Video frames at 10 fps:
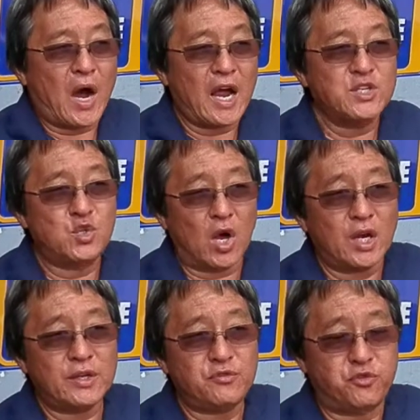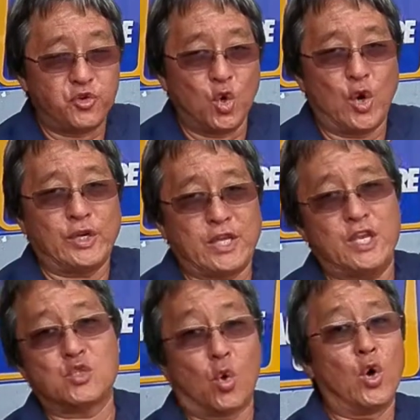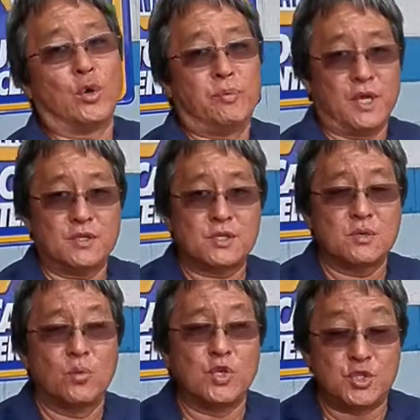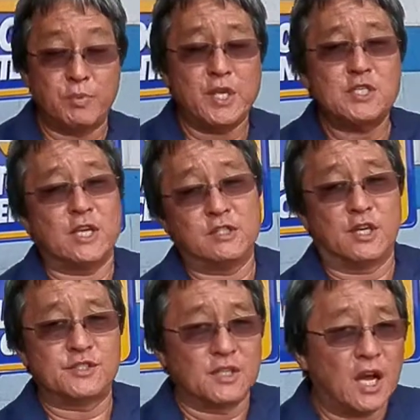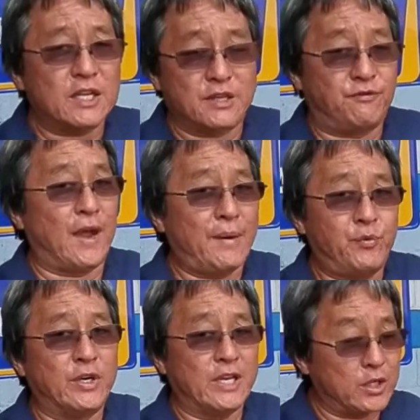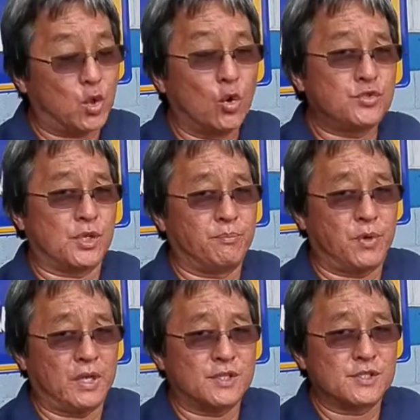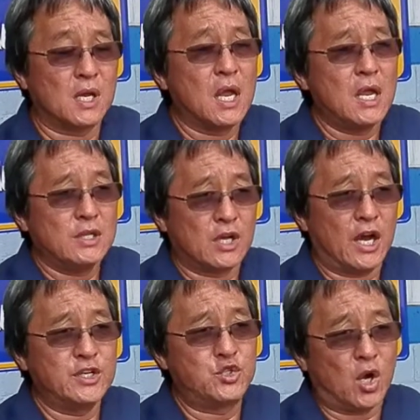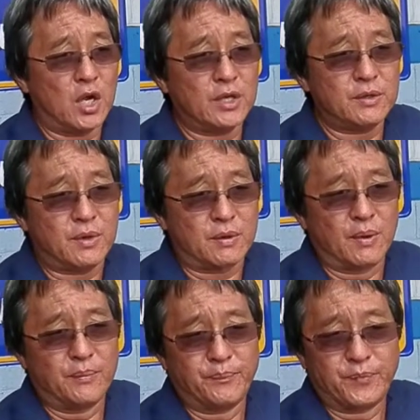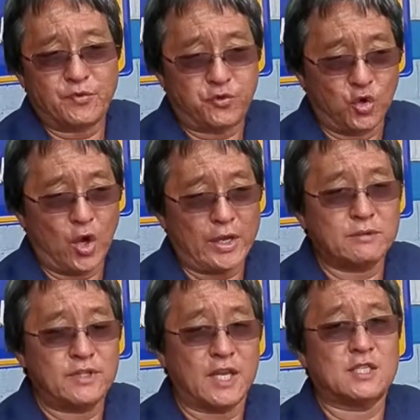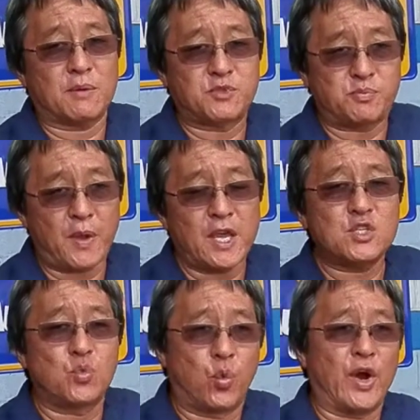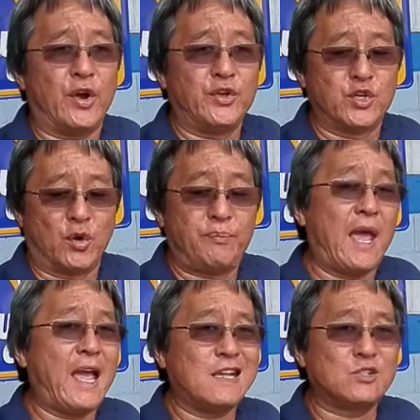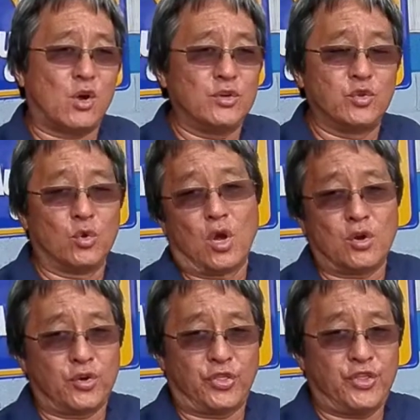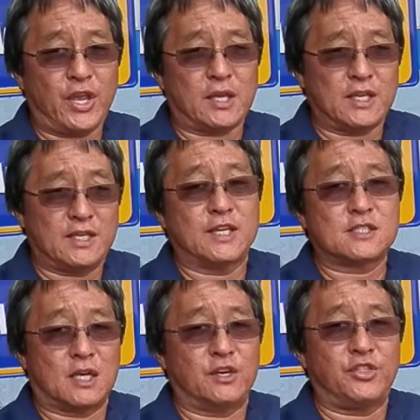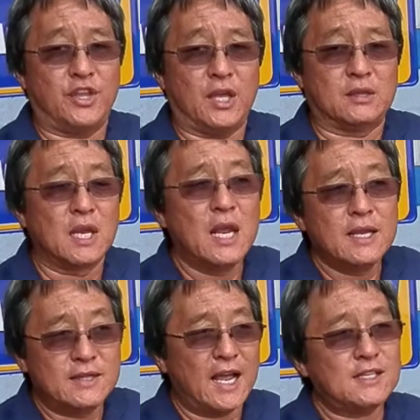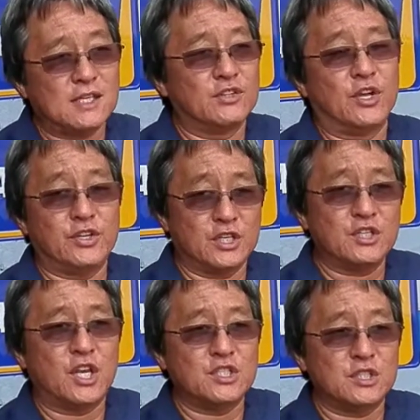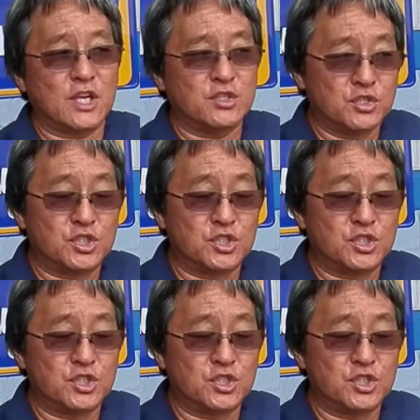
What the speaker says: Hydraulic fluid is oil-based, which means it does not evaporate, it goes someplace. The hydraulic fluid takes up space where your pads are no longer thick, it gets kind of thin. That's another indication that you